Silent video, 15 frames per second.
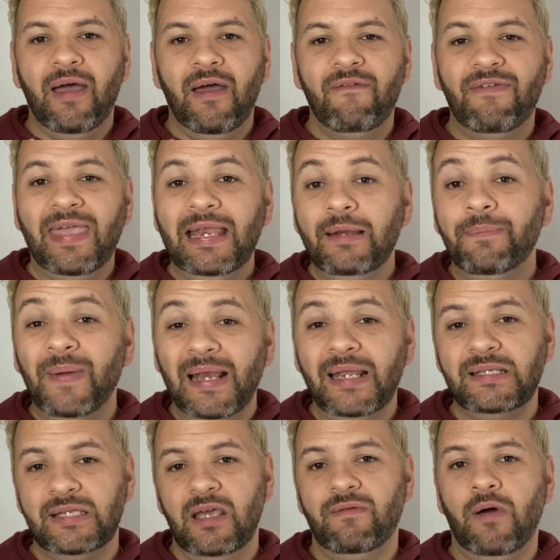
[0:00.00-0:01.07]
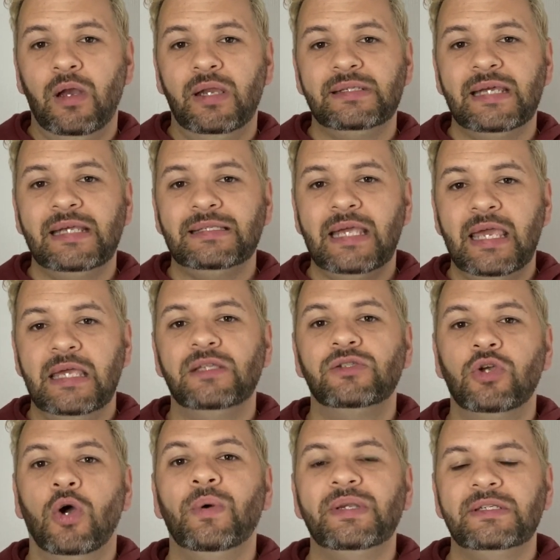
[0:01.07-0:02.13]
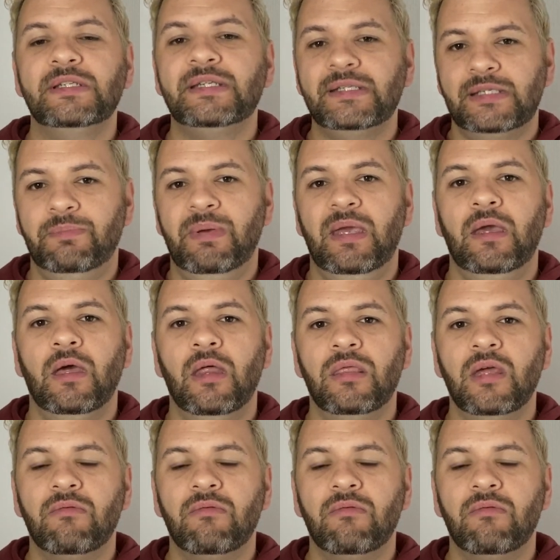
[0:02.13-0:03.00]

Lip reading: availability of holidays is going to disappear.